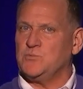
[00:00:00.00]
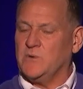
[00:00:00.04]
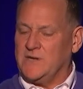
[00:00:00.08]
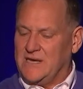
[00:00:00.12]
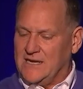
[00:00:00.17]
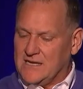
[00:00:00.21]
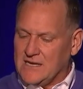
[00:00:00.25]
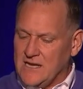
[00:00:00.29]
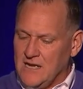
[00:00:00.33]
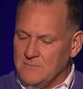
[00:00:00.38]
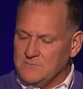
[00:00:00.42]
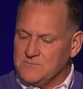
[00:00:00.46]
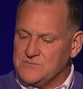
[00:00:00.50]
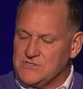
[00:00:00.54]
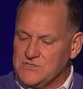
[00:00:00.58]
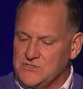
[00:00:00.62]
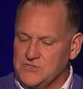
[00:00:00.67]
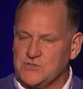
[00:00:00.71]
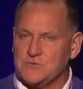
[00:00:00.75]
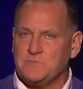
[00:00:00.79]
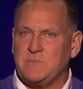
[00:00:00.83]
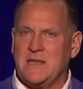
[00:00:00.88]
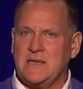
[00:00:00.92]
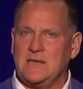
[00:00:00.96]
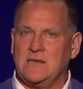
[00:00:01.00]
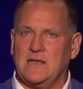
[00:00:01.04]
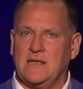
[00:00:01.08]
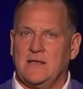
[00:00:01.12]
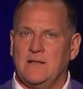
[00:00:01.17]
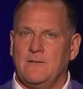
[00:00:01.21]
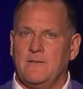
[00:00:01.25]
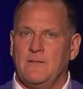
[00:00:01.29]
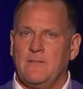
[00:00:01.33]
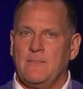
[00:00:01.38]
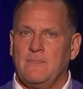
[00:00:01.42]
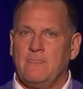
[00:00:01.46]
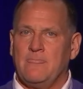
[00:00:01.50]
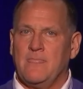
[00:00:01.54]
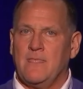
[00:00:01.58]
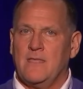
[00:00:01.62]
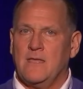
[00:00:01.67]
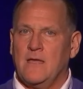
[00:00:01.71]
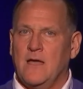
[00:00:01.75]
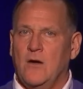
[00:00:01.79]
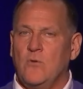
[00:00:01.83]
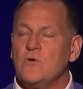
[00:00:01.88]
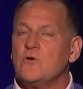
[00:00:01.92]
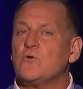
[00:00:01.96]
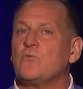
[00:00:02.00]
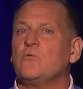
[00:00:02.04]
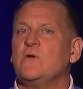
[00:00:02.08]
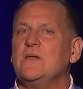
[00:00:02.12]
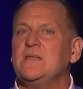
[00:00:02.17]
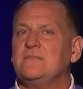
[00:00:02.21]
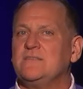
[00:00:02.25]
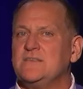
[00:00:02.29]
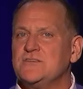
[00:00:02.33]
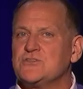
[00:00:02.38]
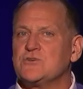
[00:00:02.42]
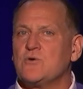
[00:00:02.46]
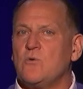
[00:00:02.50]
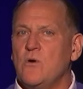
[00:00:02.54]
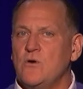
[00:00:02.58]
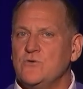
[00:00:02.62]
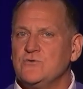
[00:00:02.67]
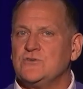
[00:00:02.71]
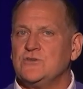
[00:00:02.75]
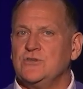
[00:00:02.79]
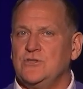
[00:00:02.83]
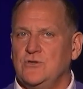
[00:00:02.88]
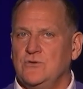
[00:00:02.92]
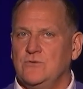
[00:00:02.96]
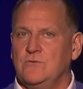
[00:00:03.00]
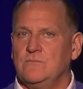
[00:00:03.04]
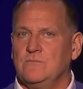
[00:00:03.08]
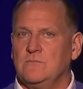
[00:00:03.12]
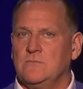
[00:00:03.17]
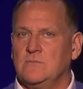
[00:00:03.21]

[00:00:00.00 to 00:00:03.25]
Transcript: when it comes to spending. I want to read this quote to you.